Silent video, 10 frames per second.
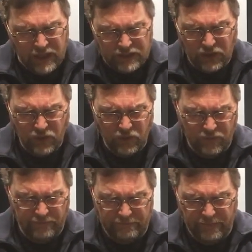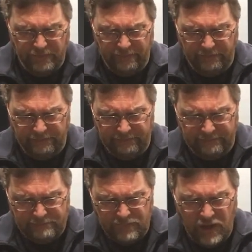So,
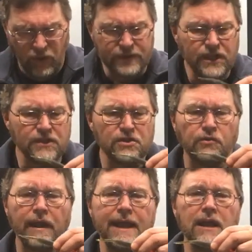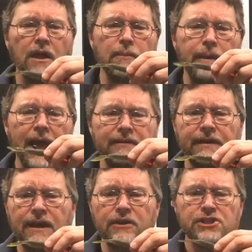you know, it's great on the back of
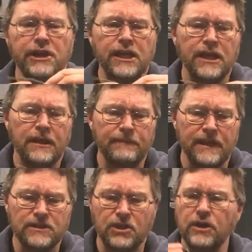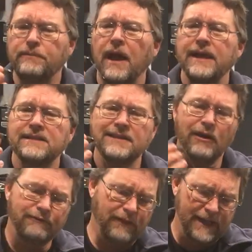a hair jig. It's good by
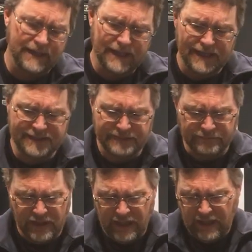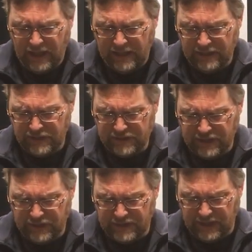itself like this.
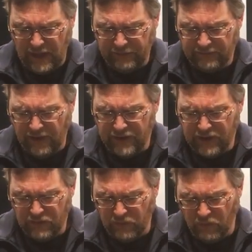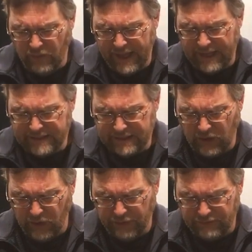There's a couple of other ways
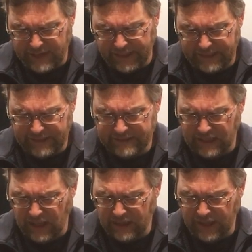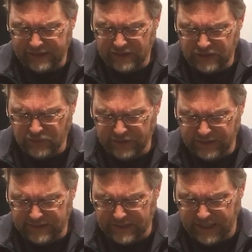or techniques that I like to do with
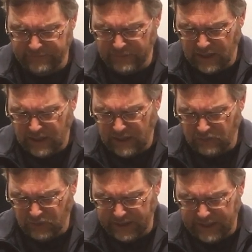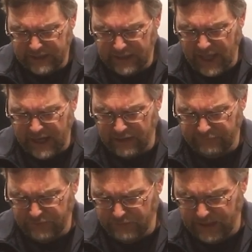this thing. We'll get into that in a
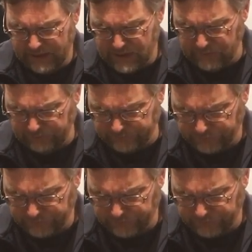few minutes.